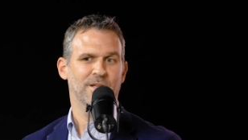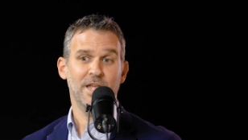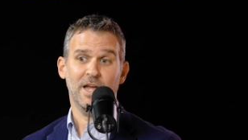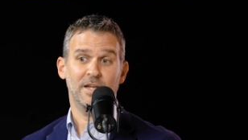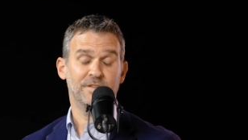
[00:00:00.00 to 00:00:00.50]

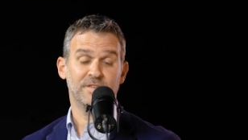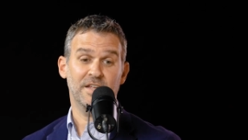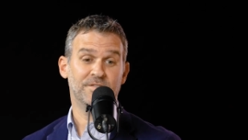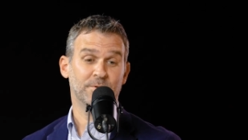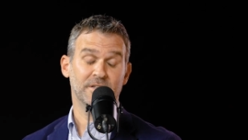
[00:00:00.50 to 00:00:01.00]
Yeah,
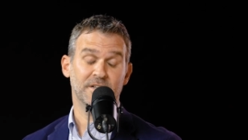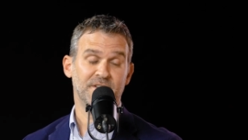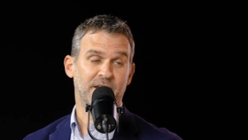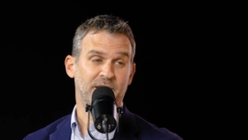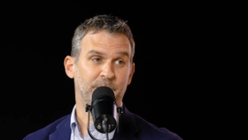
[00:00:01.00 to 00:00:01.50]
it's really
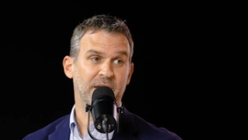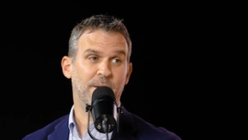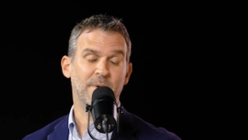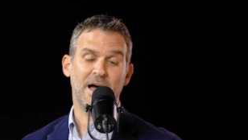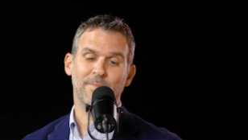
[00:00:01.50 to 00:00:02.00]
exciting. I mean, I
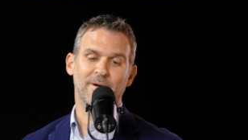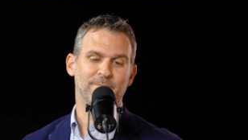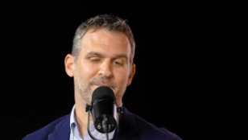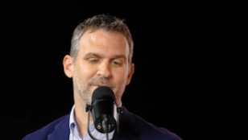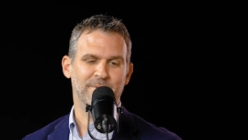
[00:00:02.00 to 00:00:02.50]

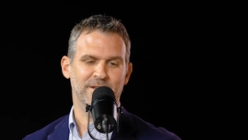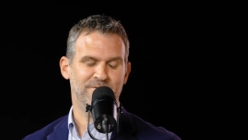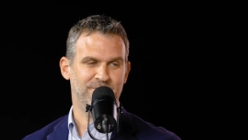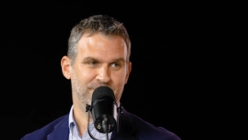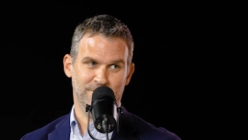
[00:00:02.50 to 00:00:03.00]
mean,
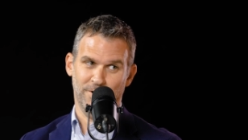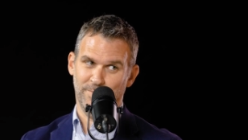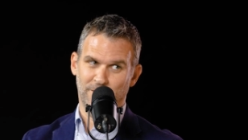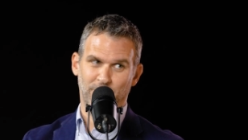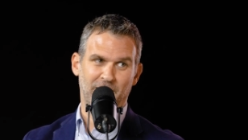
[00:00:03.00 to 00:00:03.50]
you've known
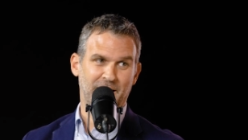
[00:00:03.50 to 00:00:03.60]
me a while.